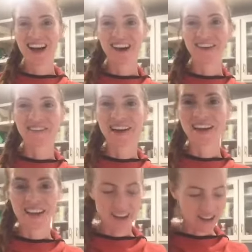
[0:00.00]
All
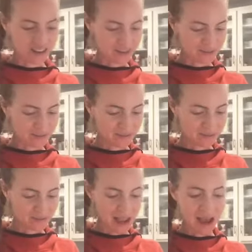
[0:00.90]
right, y'all.
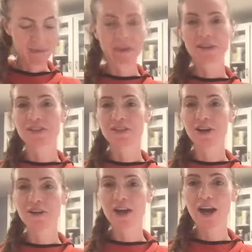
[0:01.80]
Happy
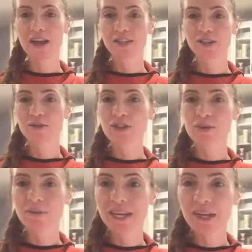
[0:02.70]
Sunday, social
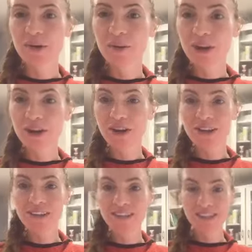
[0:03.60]
media
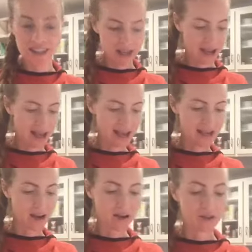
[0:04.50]
world. Hey,
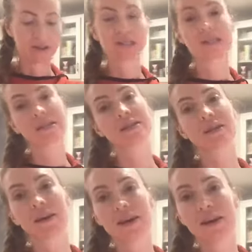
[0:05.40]
y'all. This
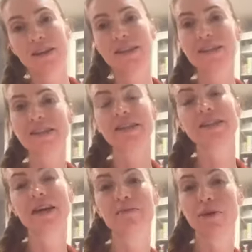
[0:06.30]
is
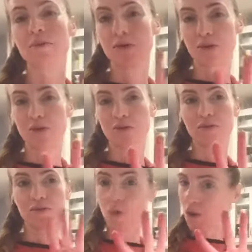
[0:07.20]
attempt number
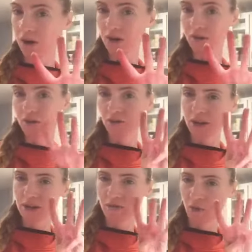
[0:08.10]
4
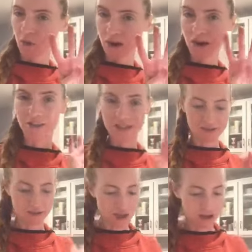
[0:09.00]
on this
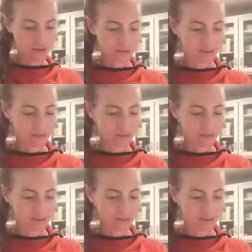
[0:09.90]
video.